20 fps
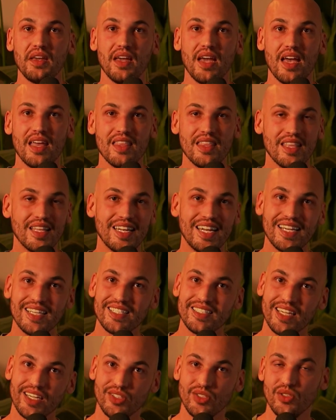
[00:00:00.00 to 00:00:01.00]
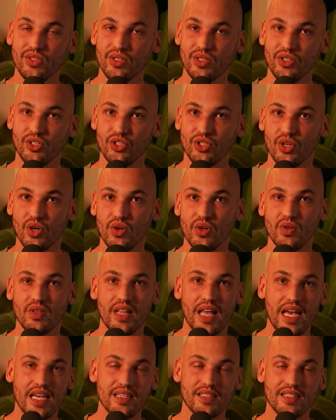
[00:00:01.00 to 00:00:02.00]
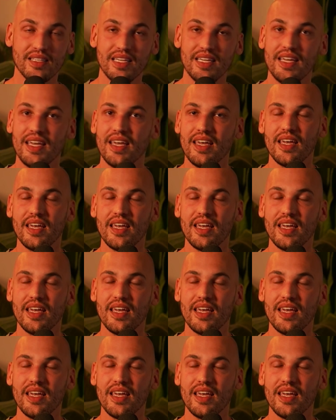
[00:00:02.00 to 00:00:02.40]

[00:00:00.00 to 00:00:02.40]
And then the next section is going to show you lastly,